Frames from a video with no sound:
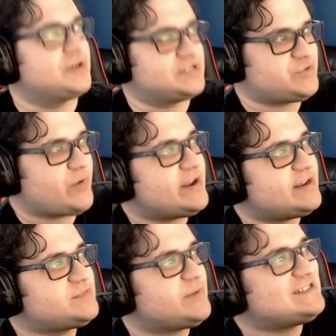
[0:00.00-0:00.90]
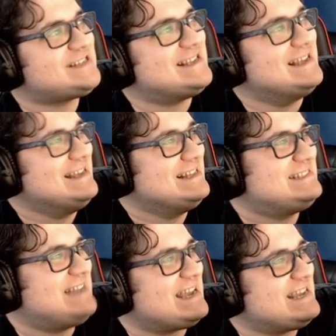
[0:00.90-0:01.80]
Square Enix president
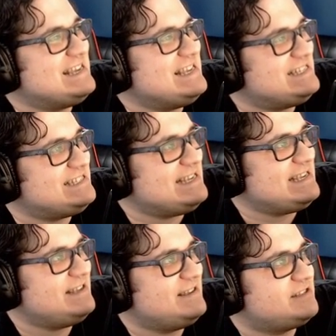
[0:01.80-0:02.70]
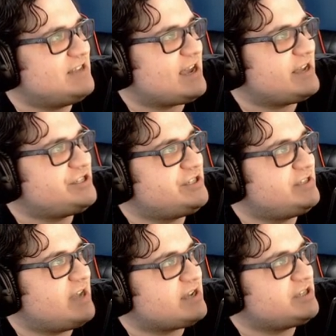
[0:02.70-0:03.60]
Takahashi Takashi,
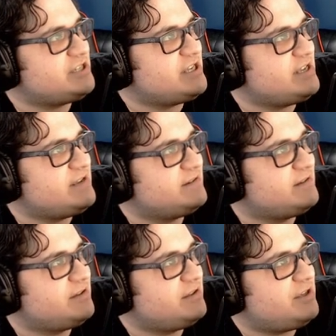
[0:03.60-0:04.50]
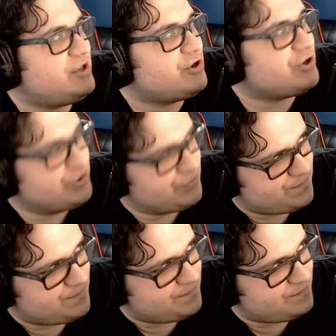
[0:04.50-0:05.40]
Takashi Kiryu,
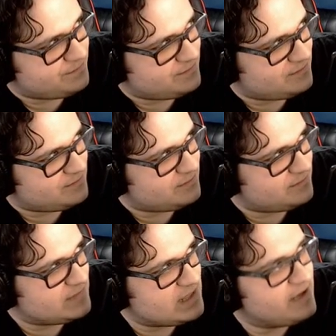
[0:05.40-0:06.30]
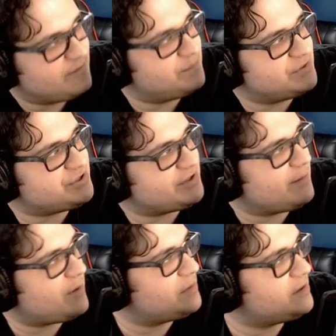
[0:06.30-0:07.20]
I butchered
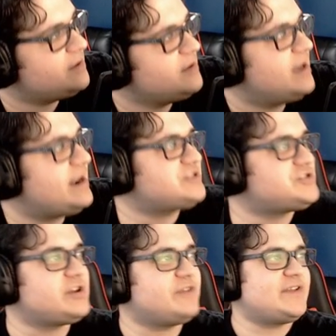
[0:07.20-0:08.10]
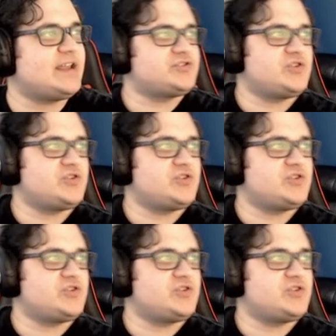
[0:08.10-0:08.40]
that probably, announced during a financial